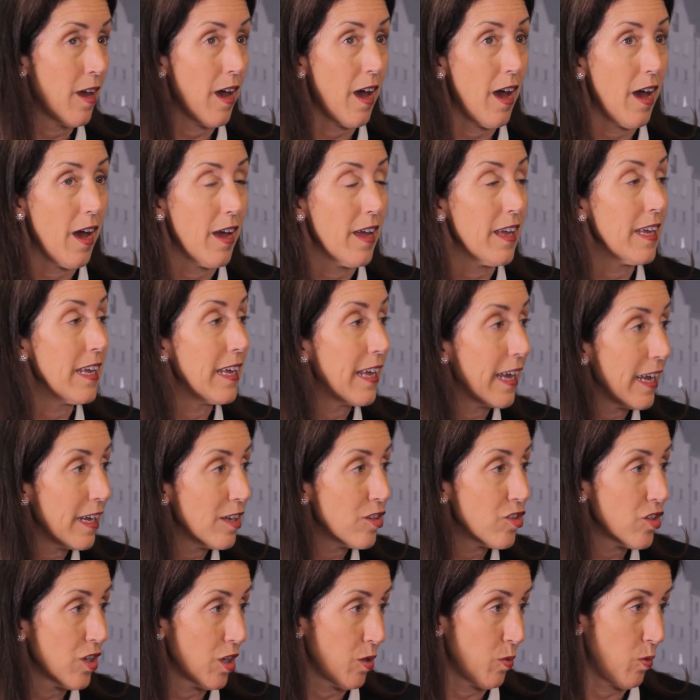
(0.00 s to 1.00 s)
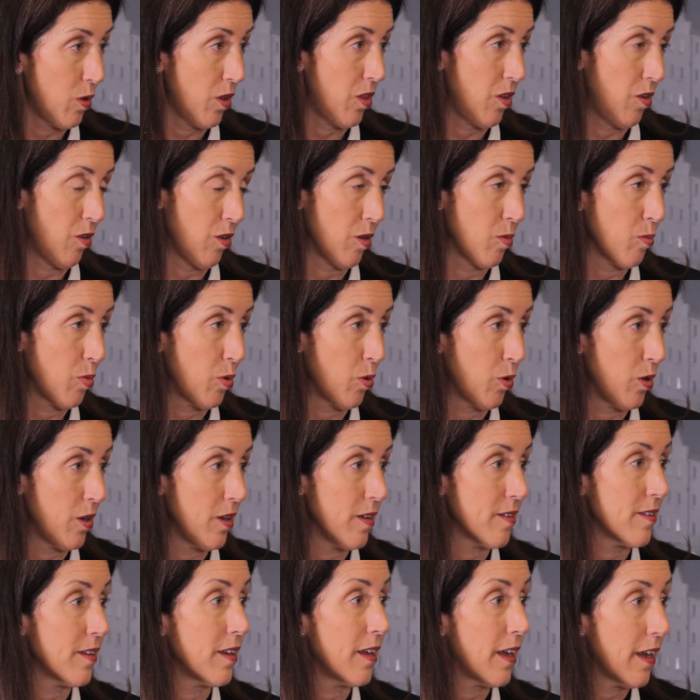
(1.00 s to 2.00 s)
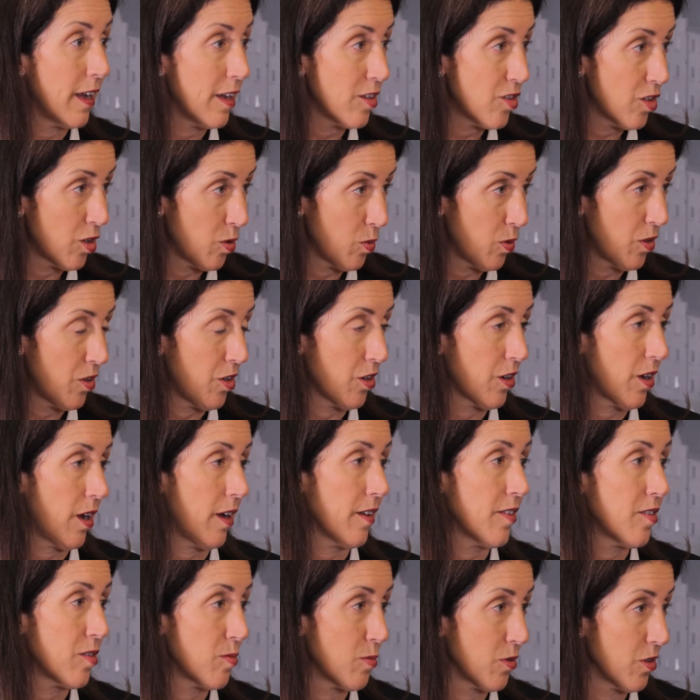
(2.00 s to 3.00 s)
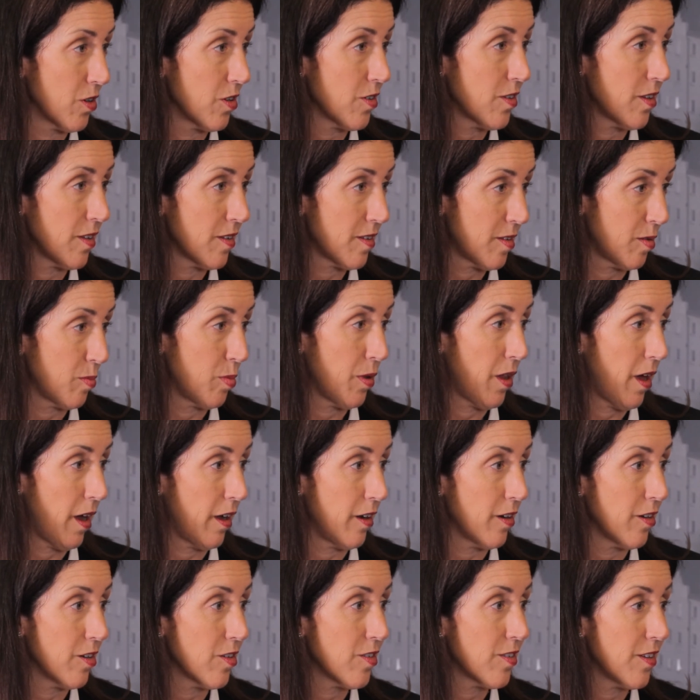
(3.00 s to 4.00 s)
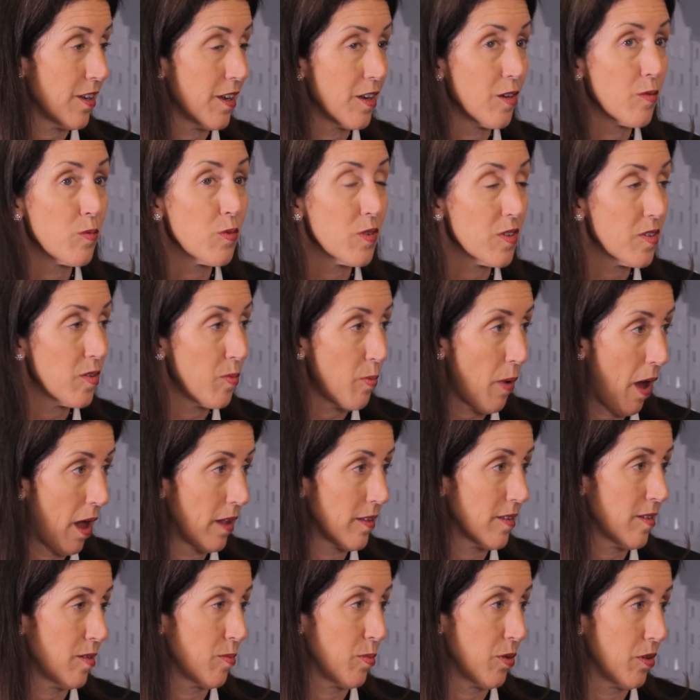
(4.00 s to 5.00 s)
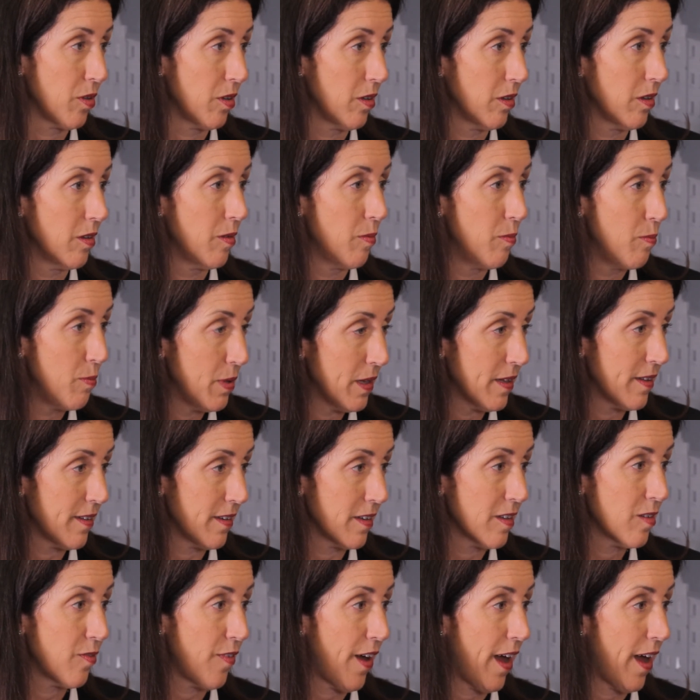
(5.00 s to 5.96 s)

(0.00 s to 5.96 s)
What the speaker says: engaging with your employees, engaging with your customers and suppliers in a responsible business